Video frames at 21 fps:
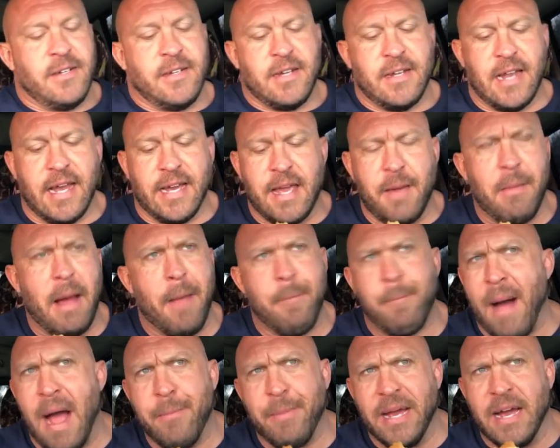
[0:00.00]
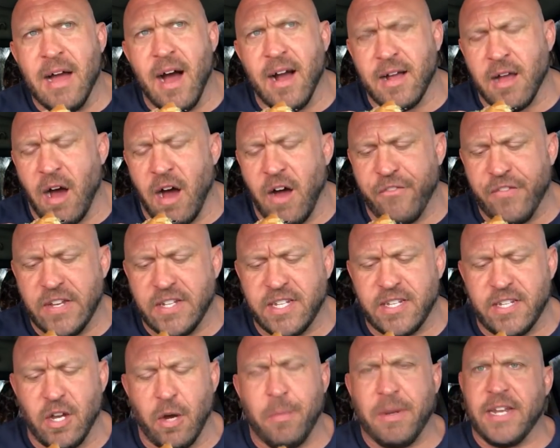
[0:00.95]
And I get my piping hot coffee
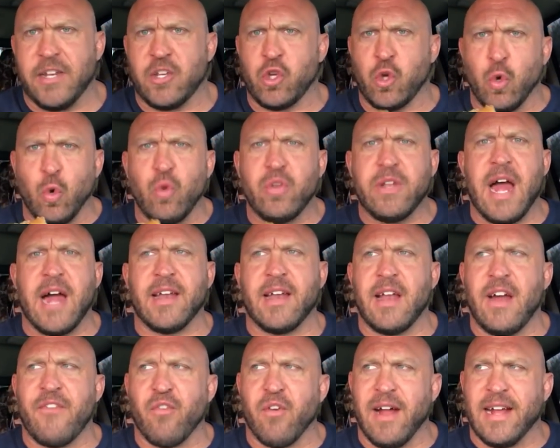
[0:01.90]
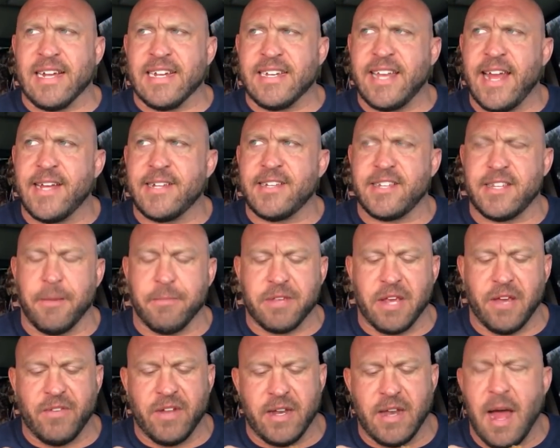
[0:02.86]
still, but it's cooled down enough where I can take
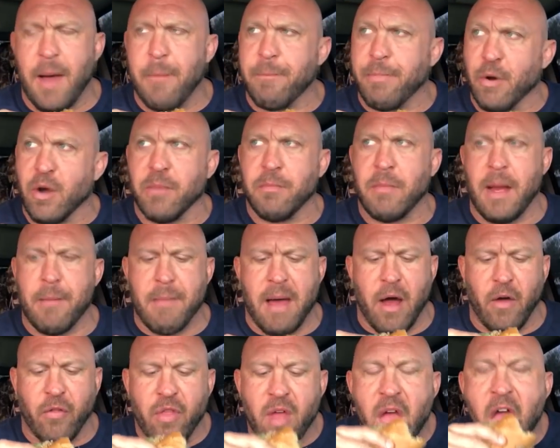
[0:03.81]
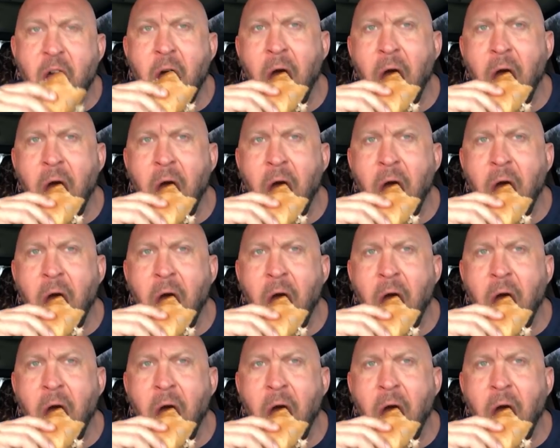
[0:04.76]
sips of it and not burn my mouth.